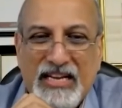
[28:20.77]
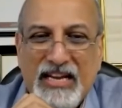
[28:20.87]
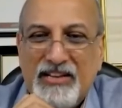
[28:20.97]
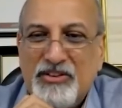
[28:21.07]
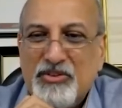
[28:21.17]

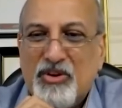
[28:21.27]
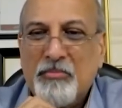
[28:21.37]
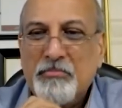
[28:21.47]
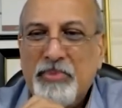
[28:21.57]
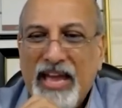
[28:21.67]
and you
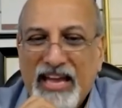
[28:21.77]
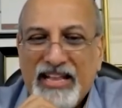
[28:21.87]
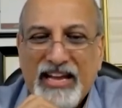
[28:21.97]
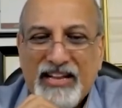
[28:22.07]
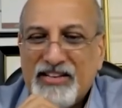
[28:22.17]
compare
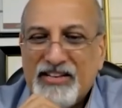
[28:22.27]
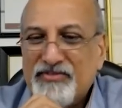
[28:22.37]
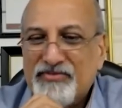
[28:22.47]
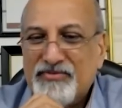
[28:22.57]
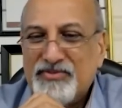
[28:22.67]
that,
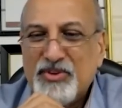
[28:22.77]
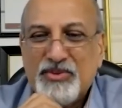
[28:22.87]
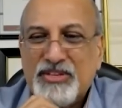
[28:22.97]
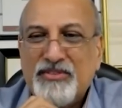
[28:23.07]
I've chosen